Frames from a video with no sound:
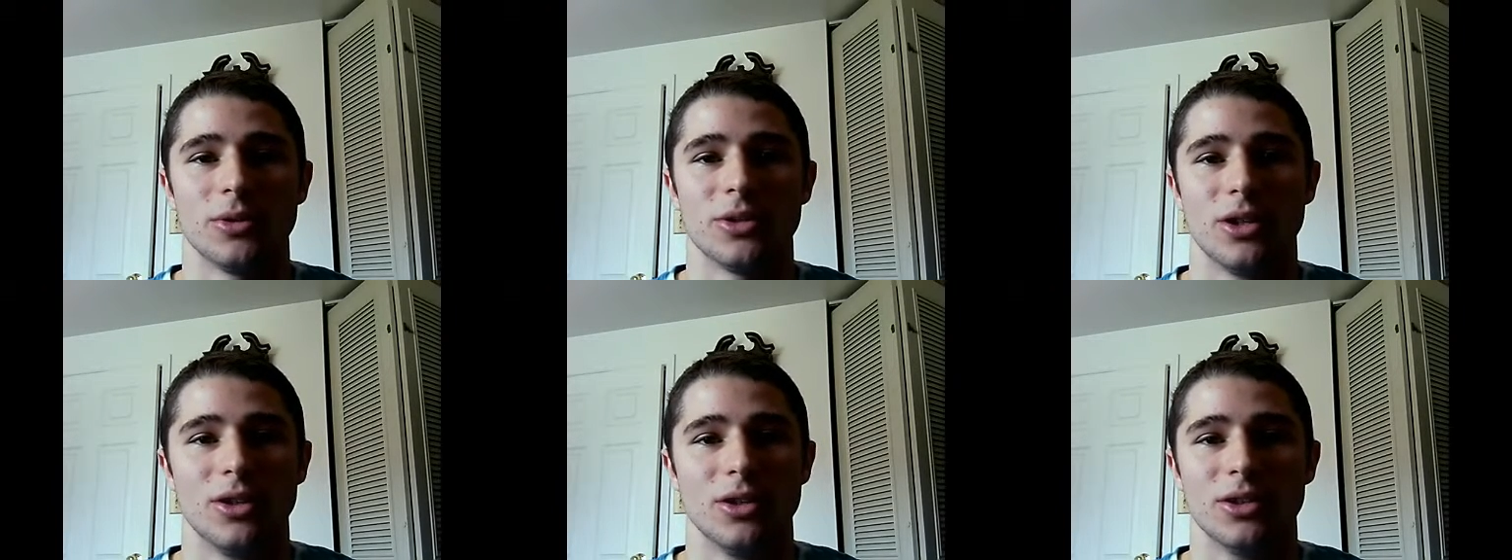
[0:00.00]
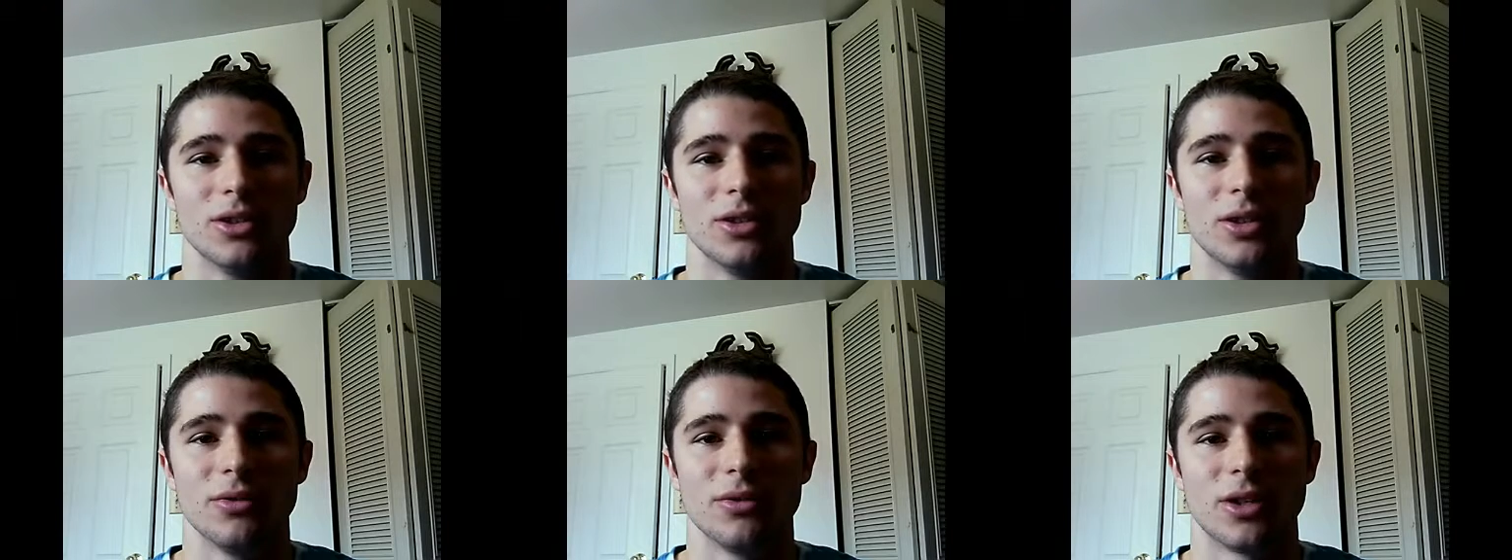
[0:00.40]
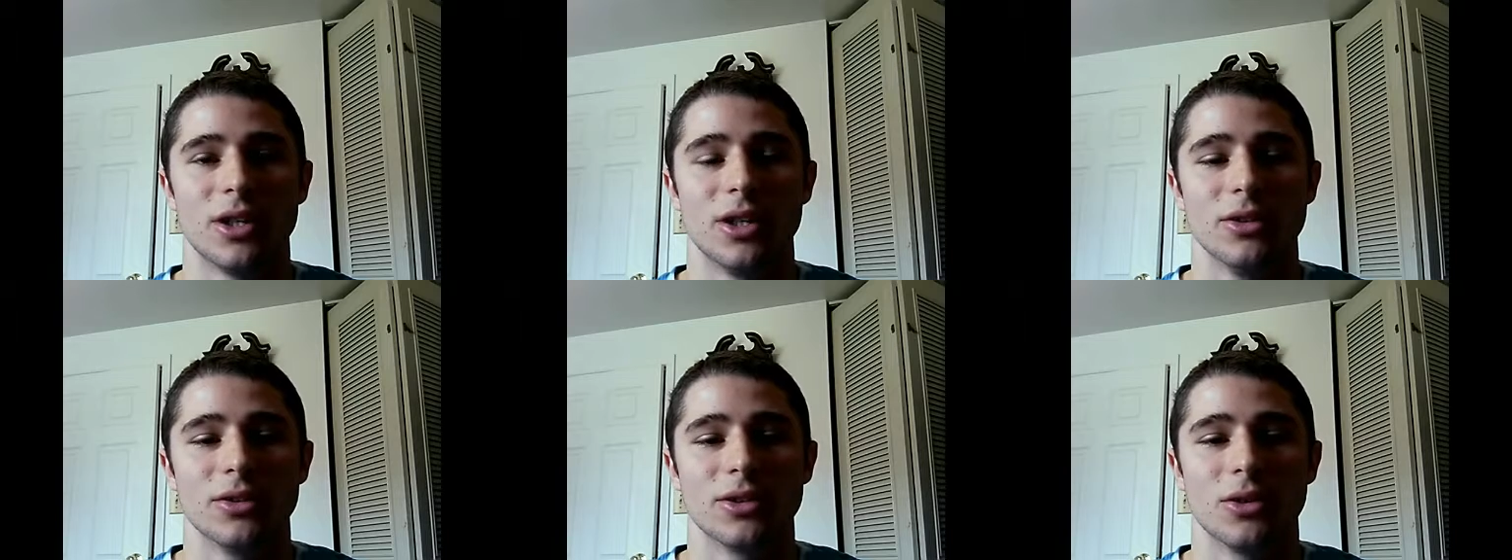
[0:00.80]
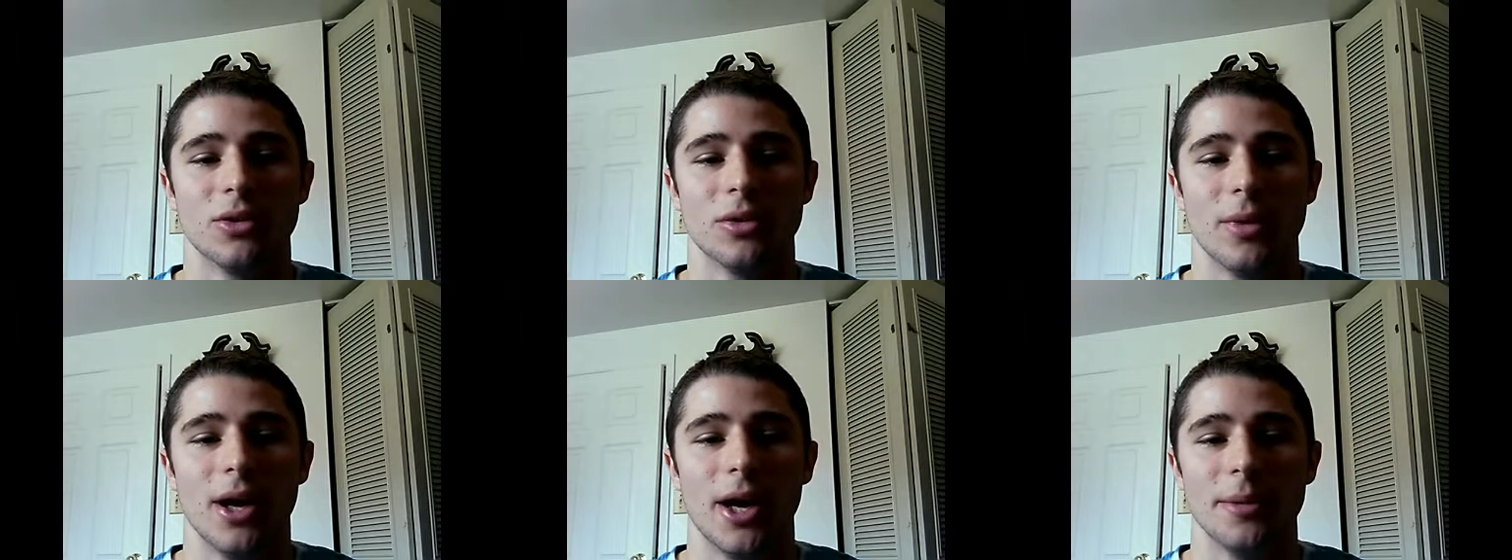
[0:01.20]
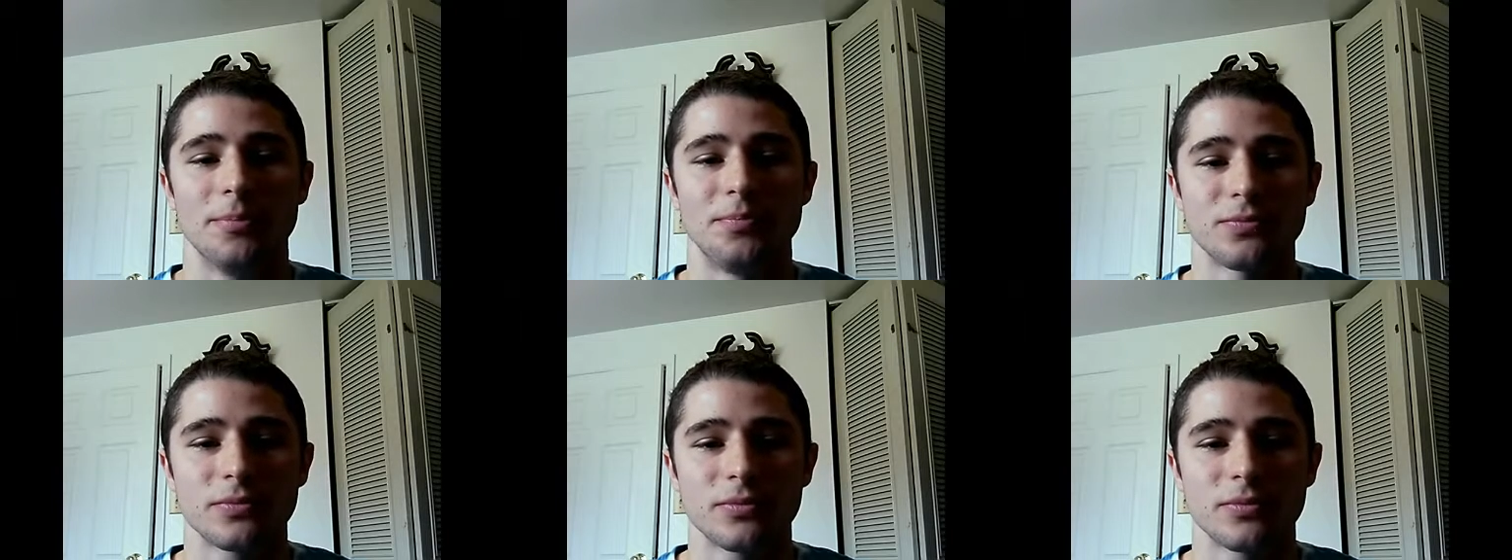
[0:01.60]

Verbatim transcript: It was all just different colors going by.